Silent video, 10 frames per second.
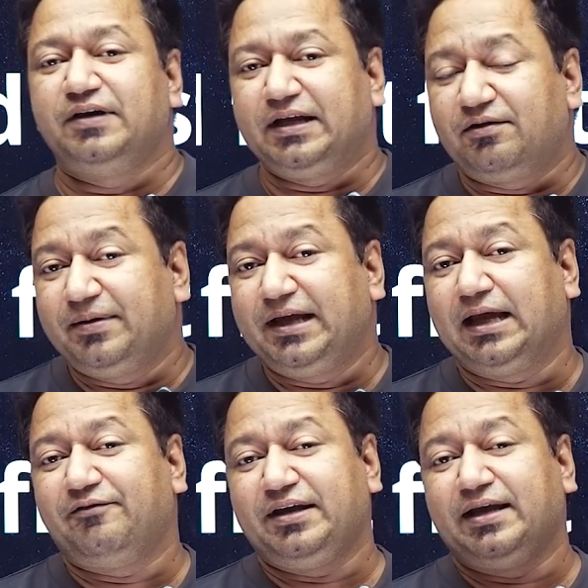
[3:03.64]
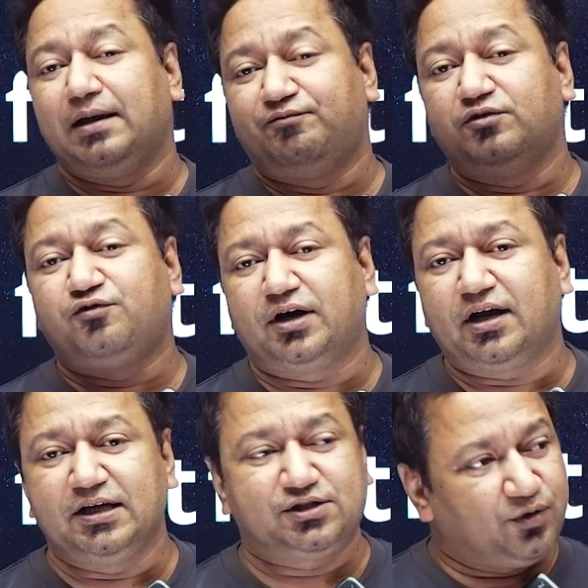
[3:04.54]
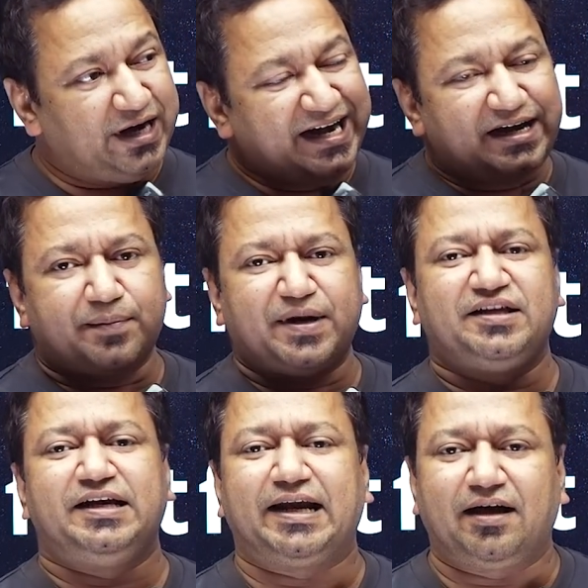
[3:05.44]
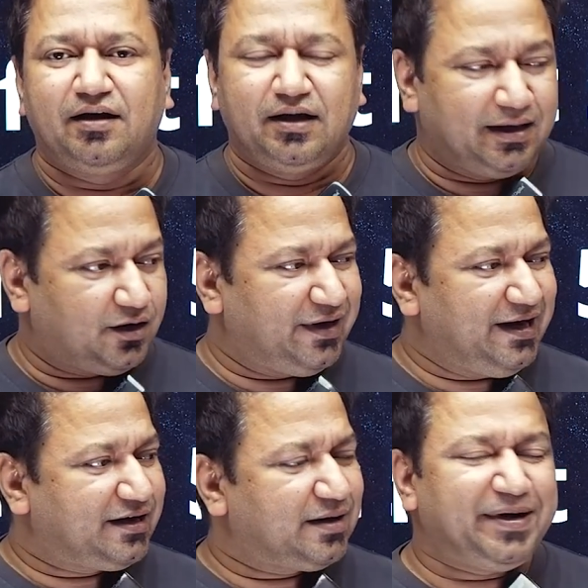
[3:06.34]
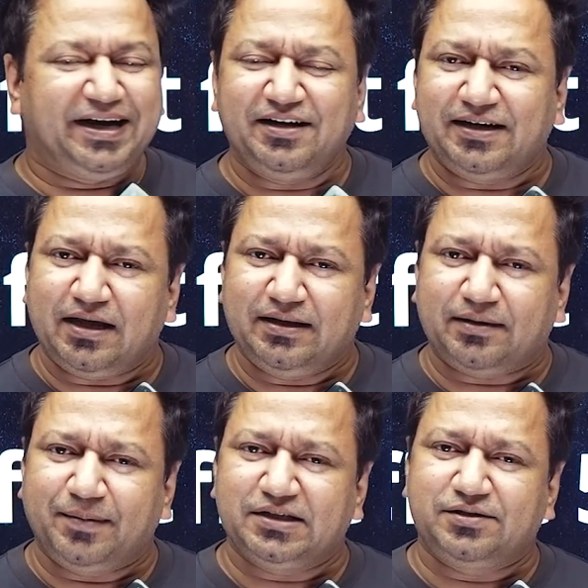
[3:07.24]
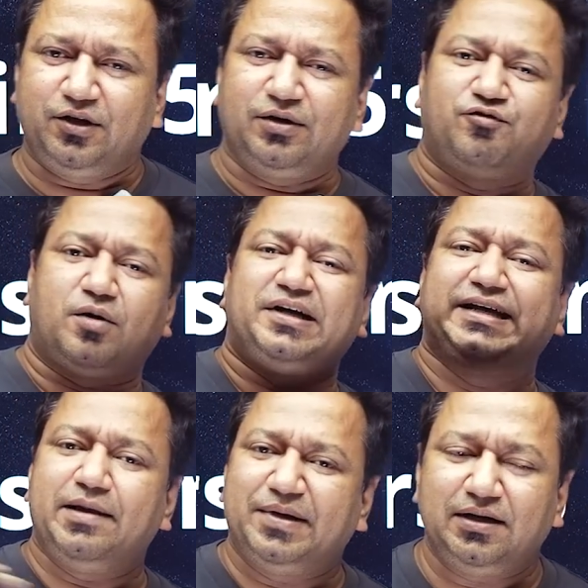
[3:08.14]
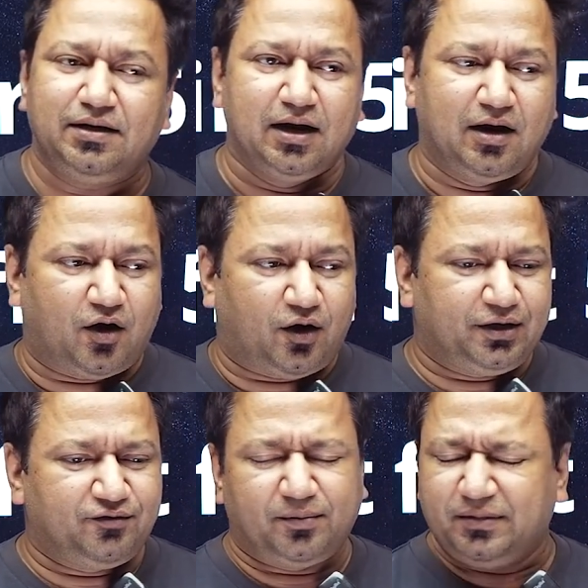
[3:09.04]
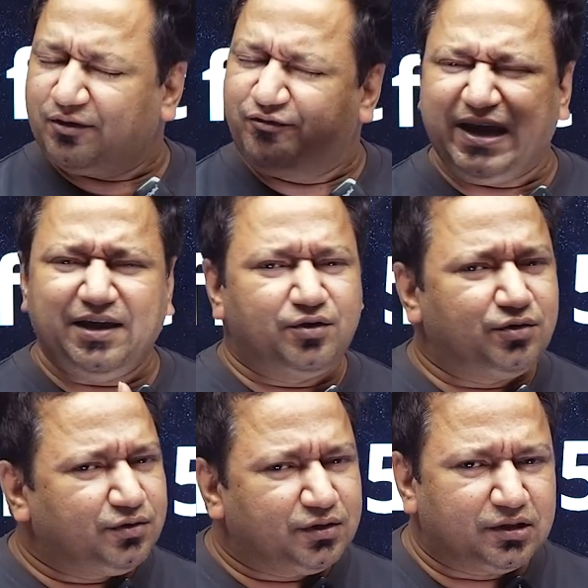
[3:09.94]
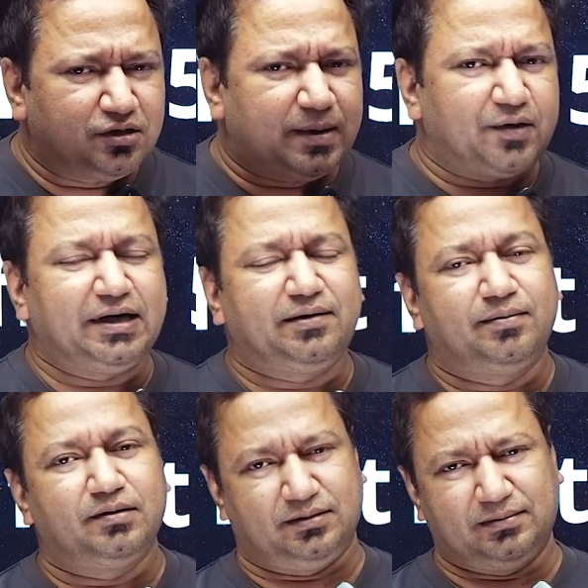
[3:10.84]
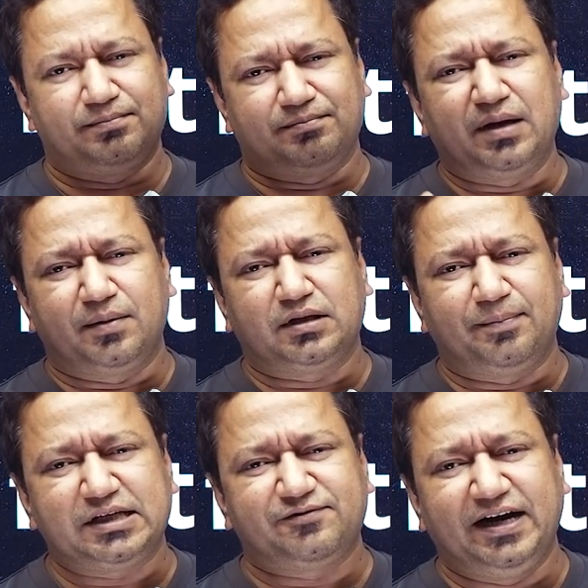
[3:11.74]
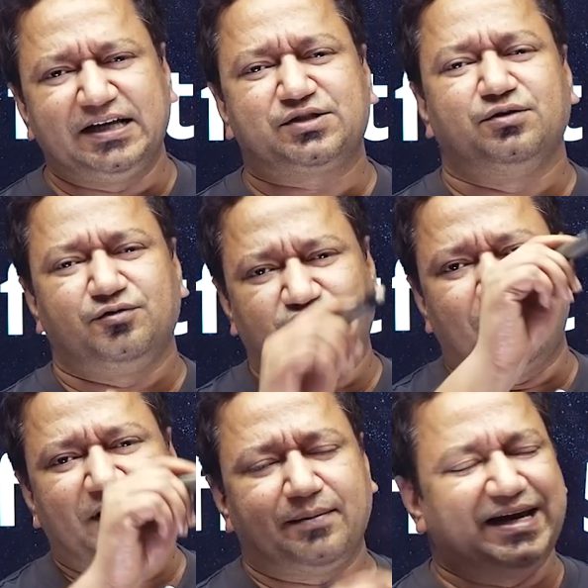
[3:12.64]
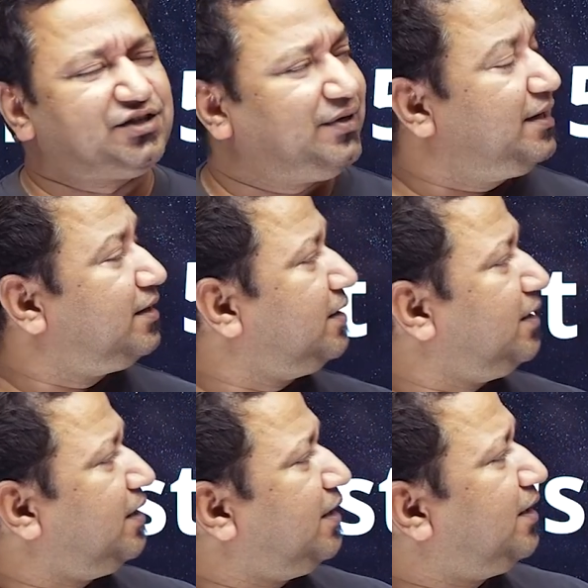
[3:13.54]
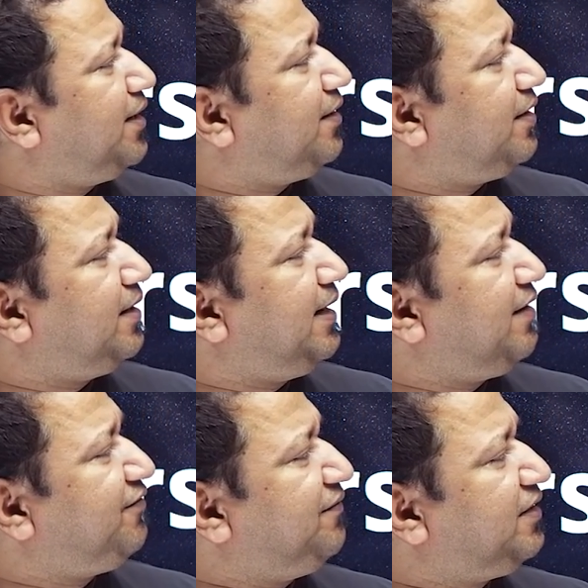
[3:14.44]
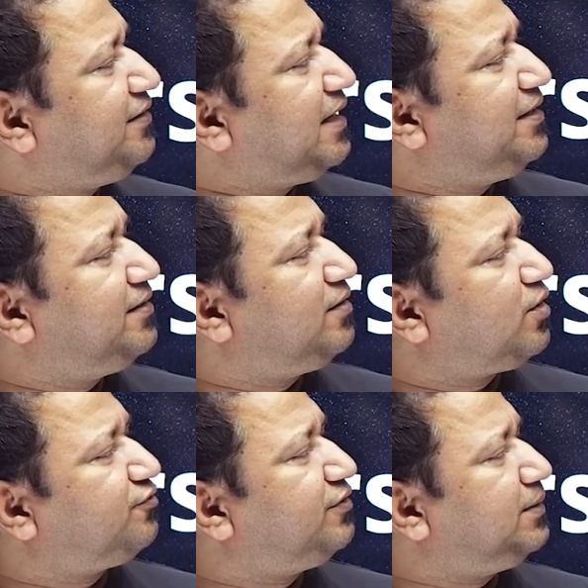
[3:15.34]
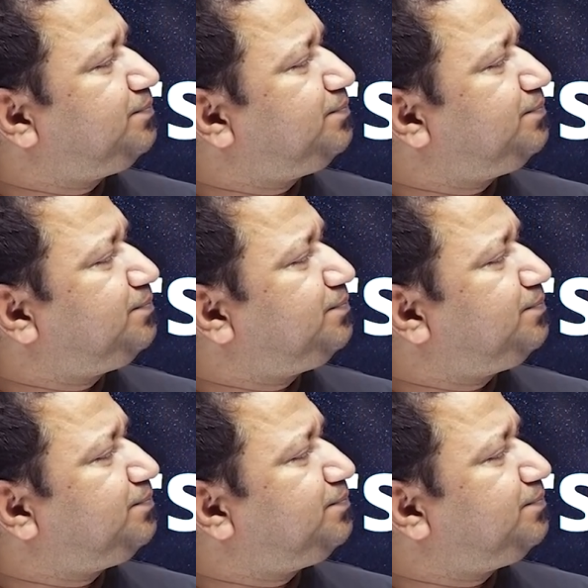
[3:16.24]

very, very helpful for us to interpret the data. Now, interpreting the data, that means you can form a table, or you can form the way you go about it. The best way is to form a table, actually. And we have done that in a lot of